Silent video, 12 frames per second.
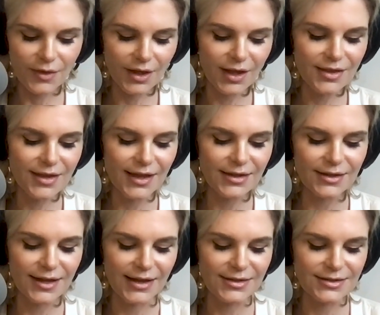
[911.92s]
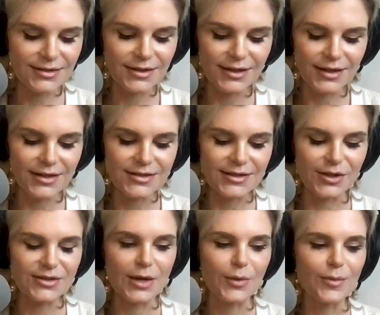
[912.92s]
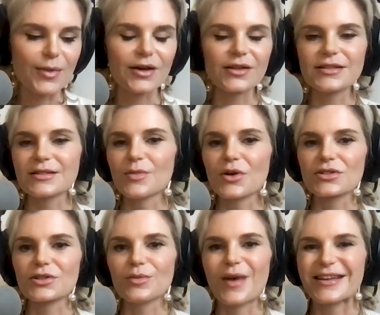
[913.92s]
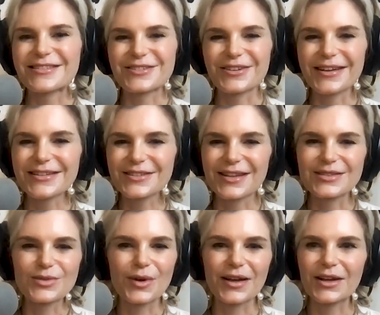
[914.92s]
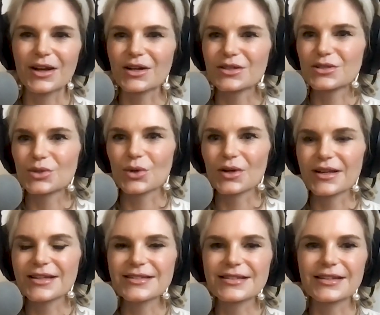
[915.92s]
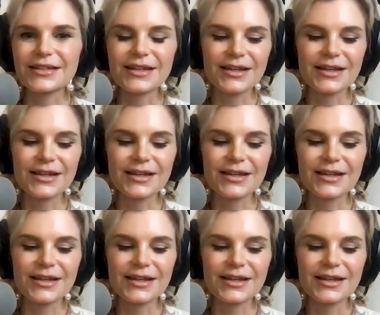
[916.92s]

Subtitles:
And then the next skill set we build is emotional mastery. So that's working on our stories and